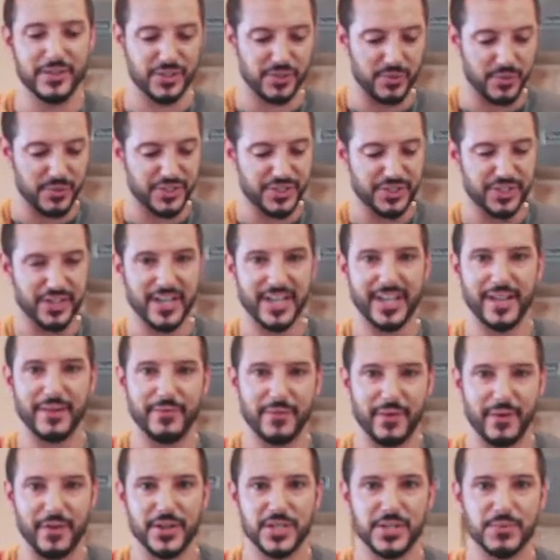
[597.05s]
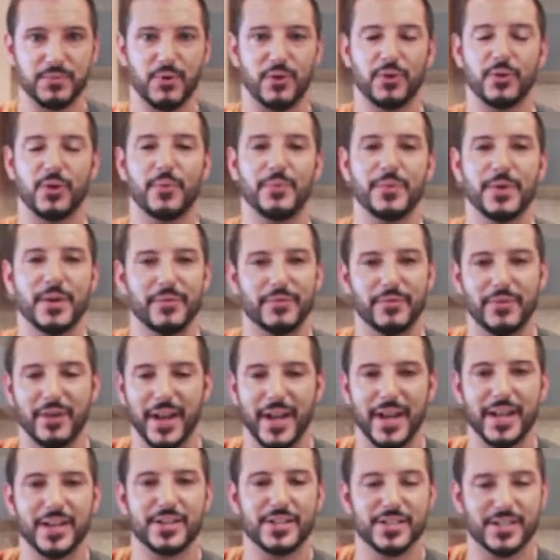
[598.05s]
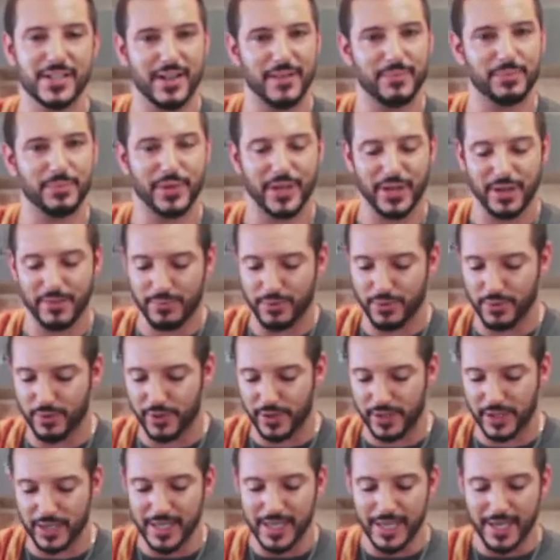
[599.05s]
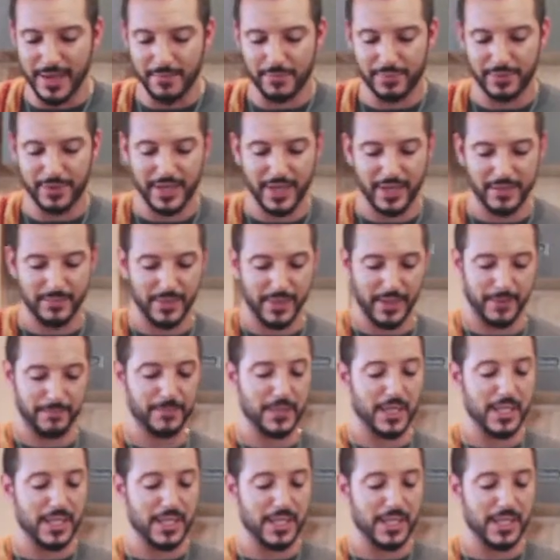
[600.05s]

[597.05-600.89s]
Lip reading: So it's gonna get very small. Don't be afraid. You still have plenty of pork, plenty of meat.